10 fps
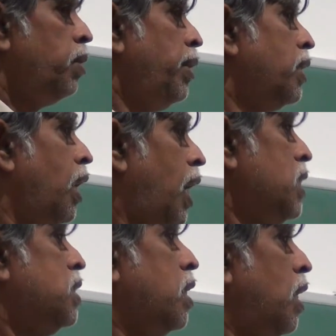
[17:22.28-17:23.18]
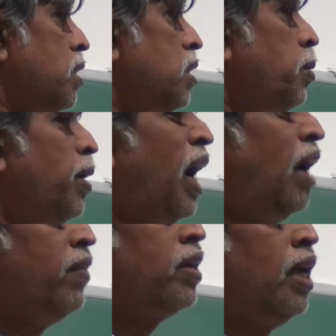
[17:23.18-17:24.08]
maybe the last class, or maybe
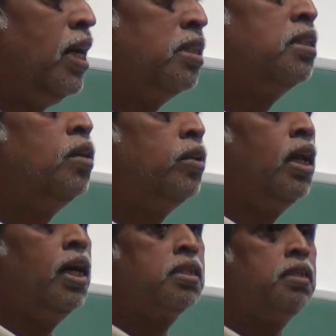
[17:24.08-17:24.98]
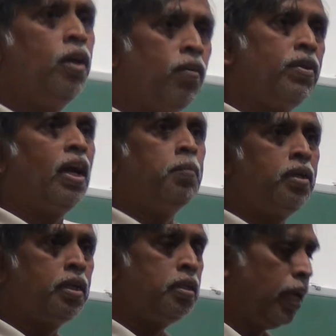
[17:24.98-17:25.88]
half a class on the last day of the
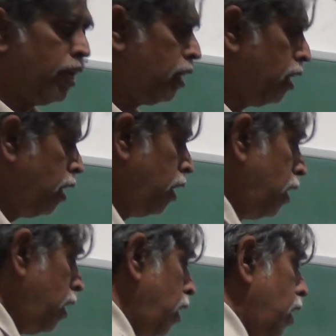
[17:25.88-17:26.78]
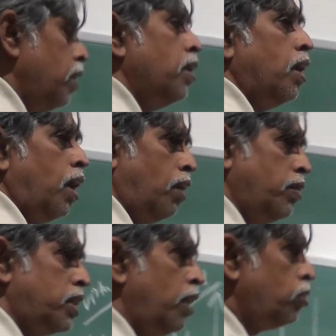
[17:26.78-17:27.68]
Raman thing, I
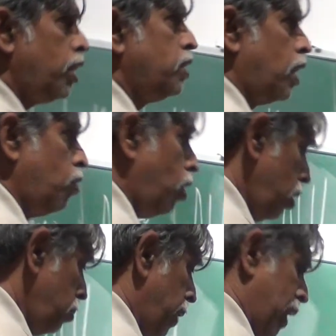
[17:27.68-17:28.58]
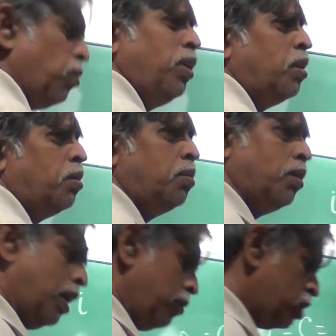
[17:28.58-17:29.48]
will tell you things that are not in random
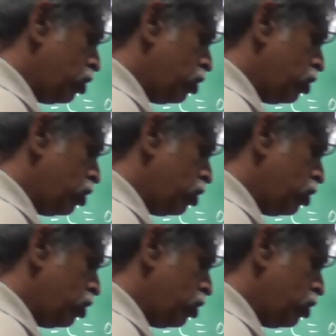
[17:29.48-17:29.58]
and which